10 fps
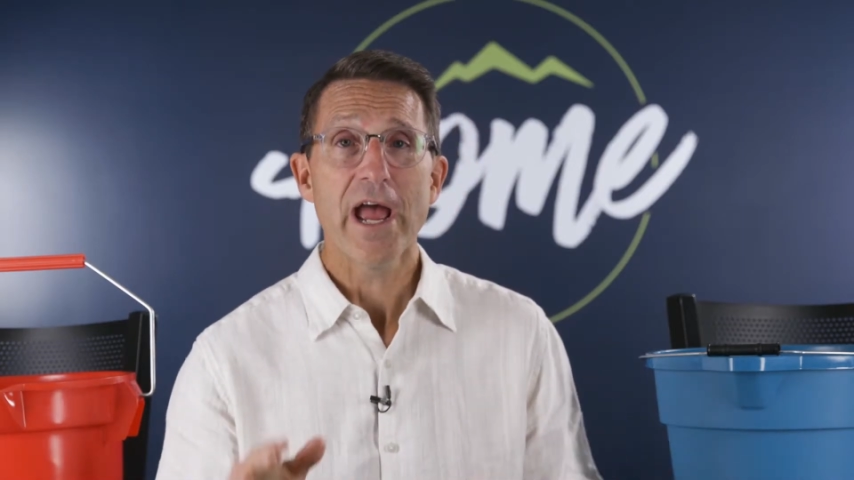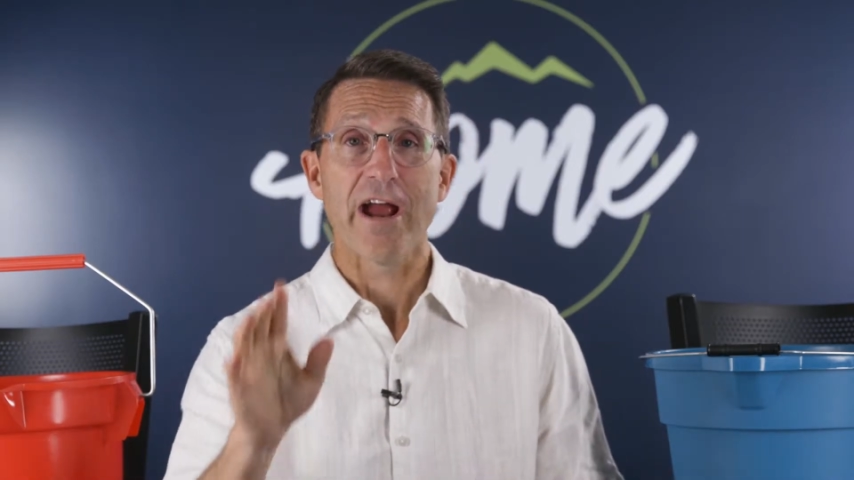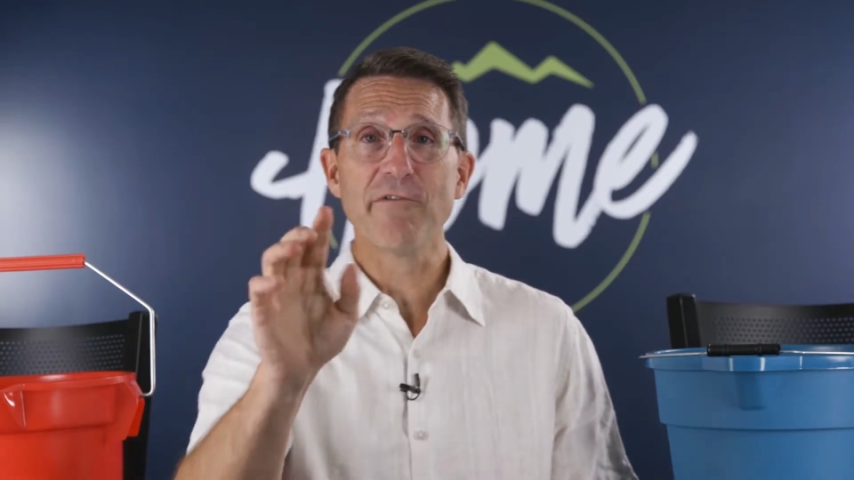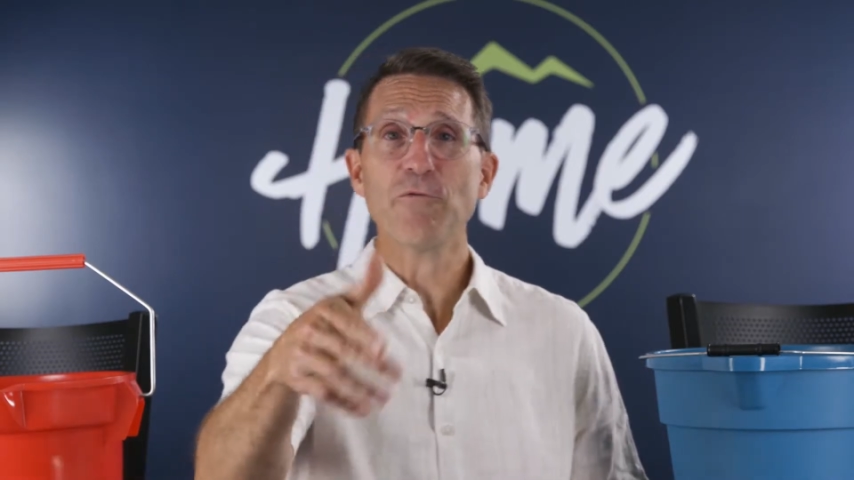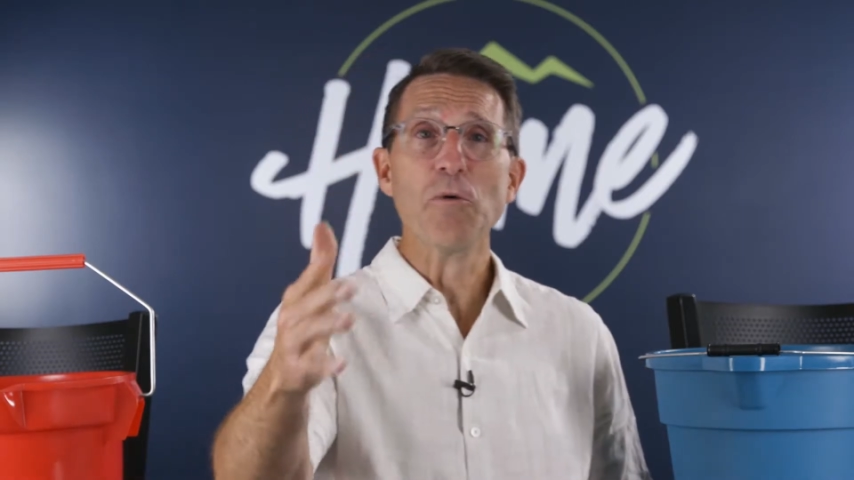
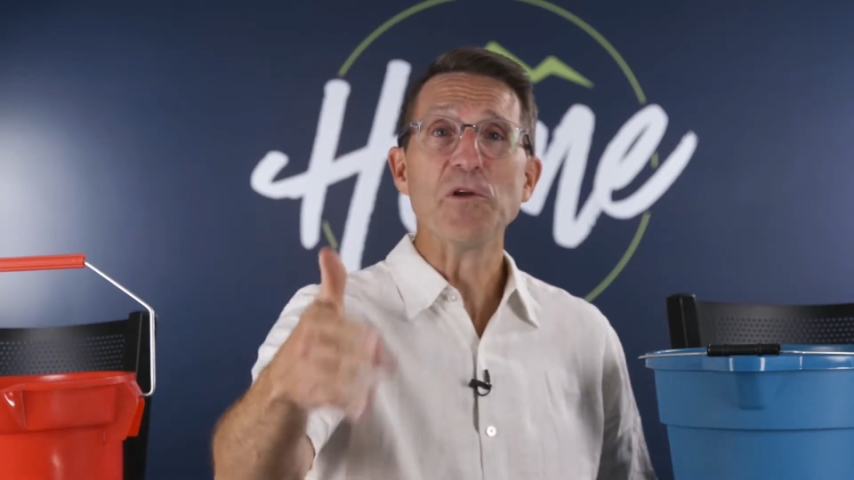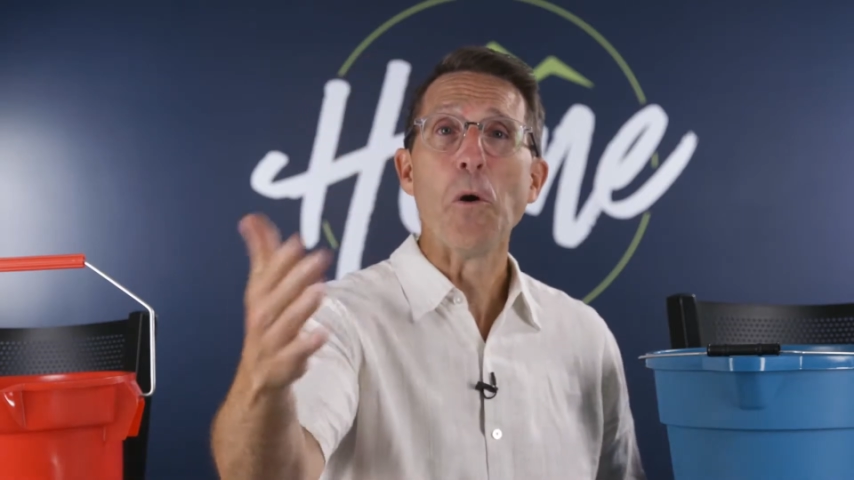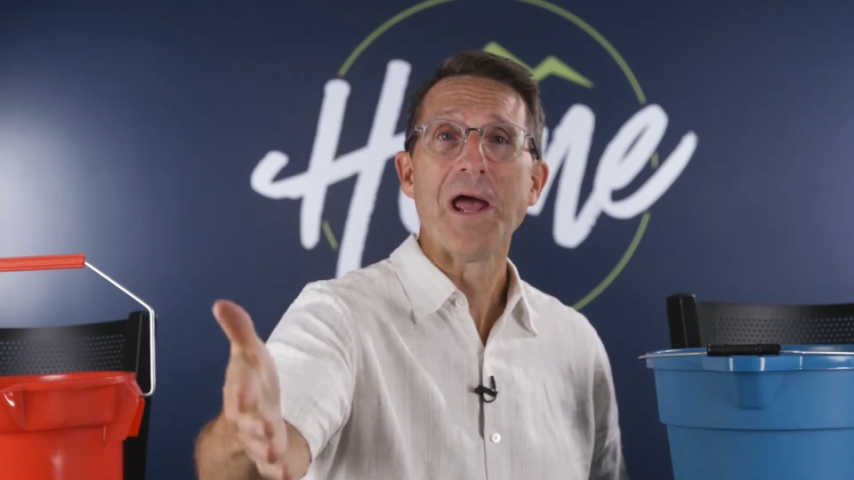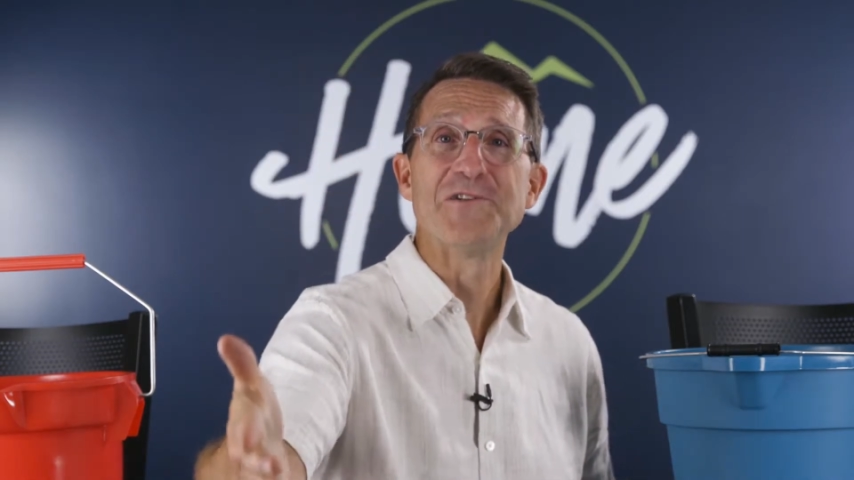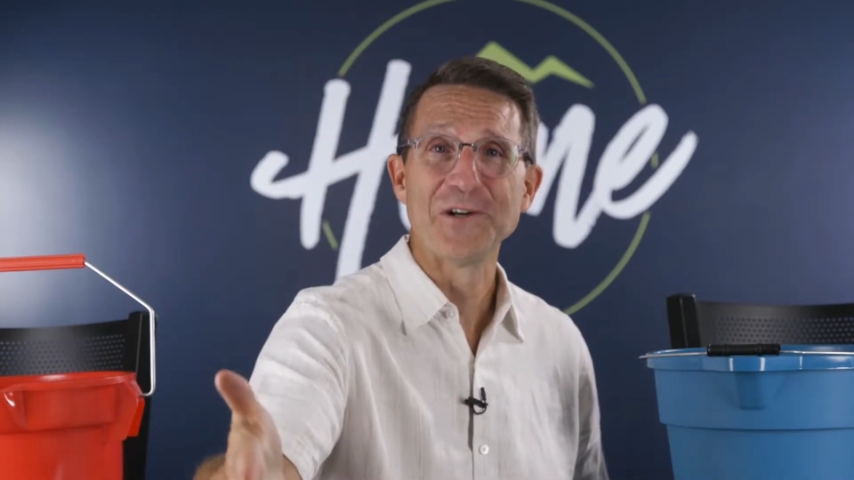Every room you
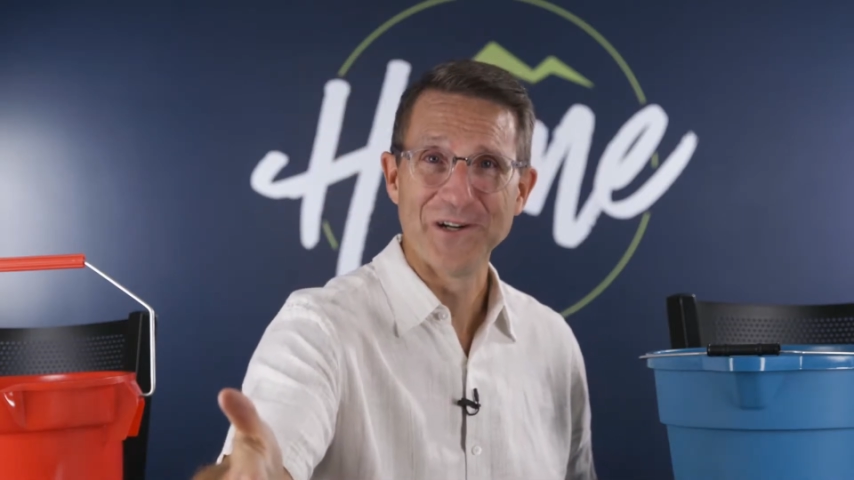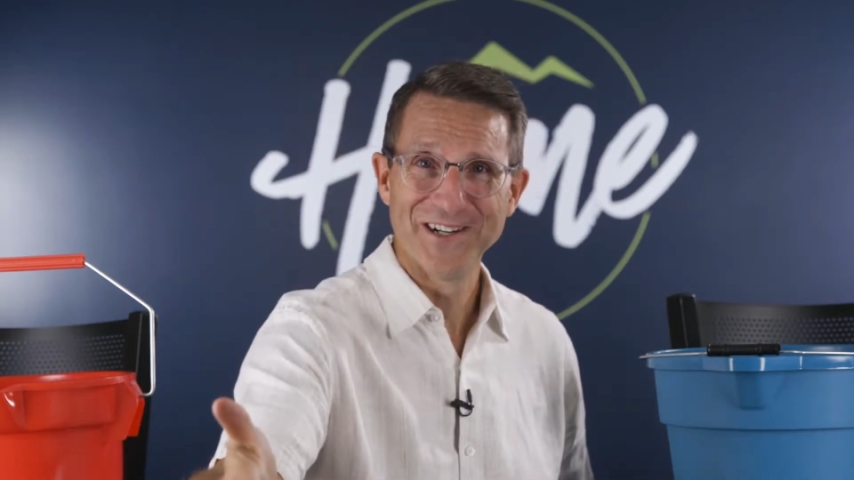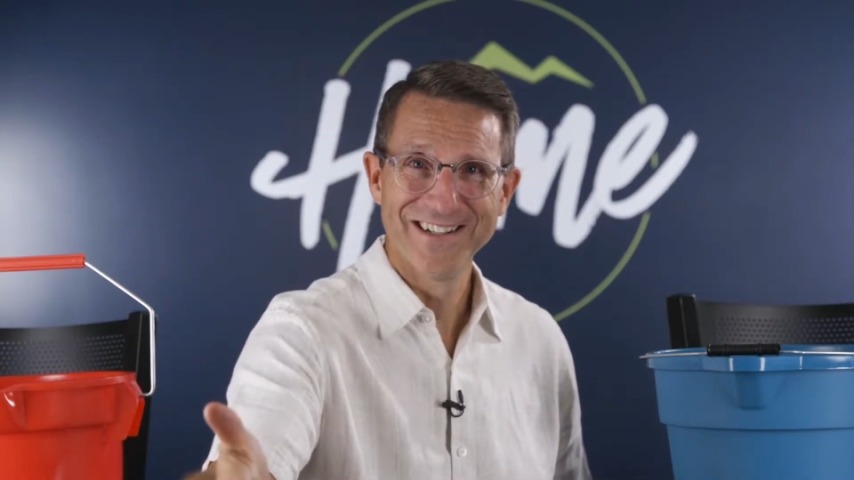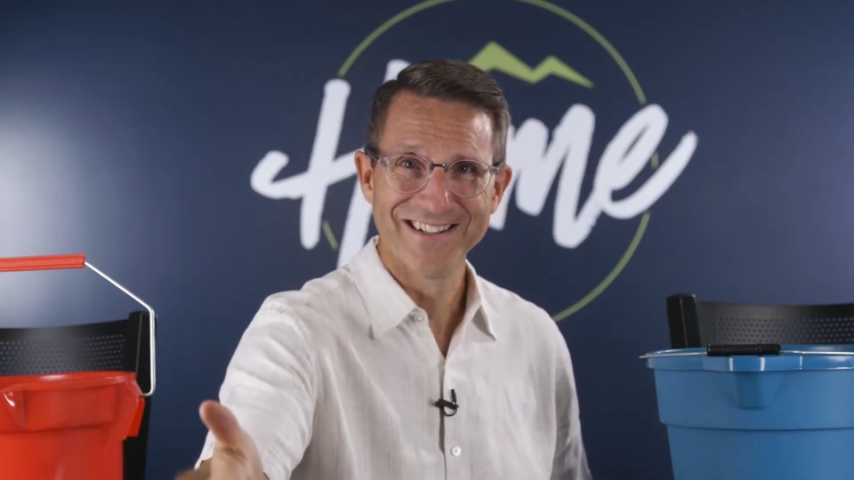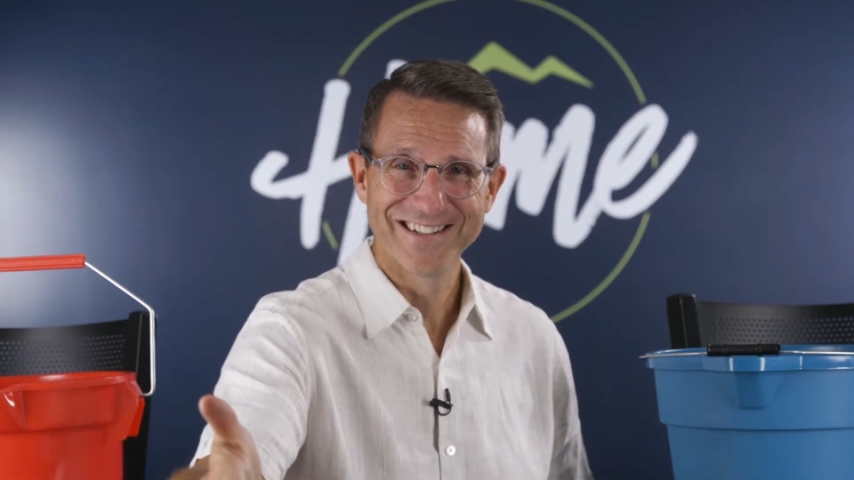enter,
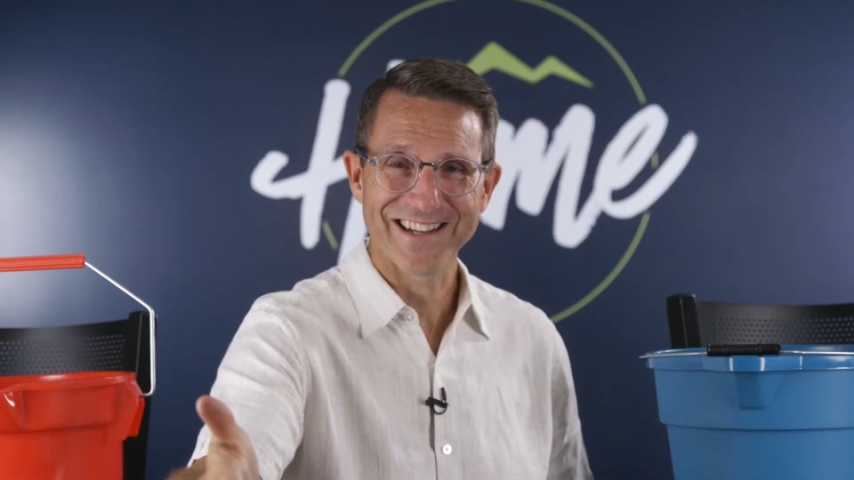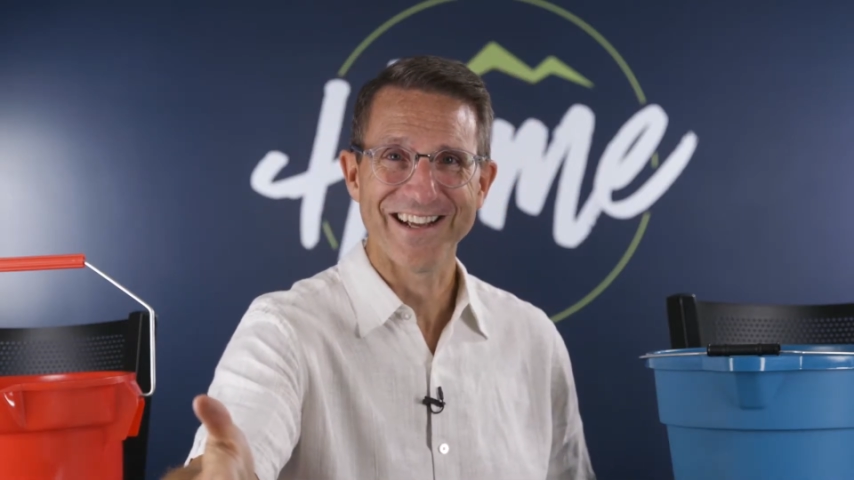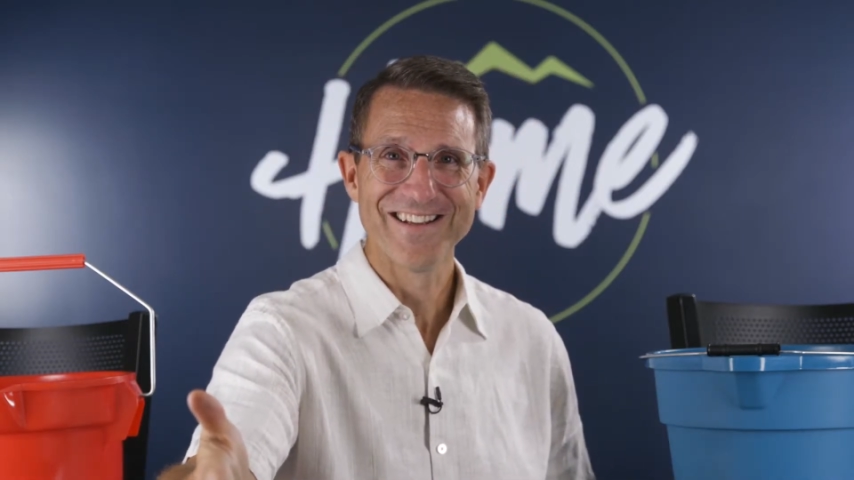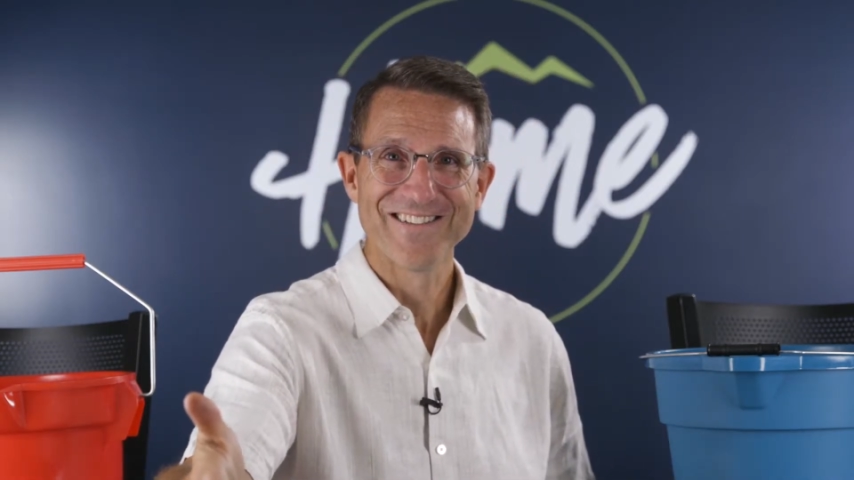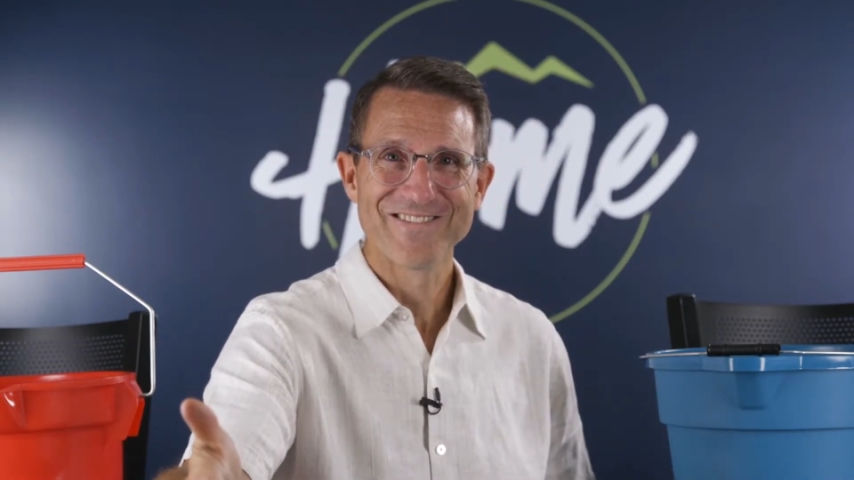okay?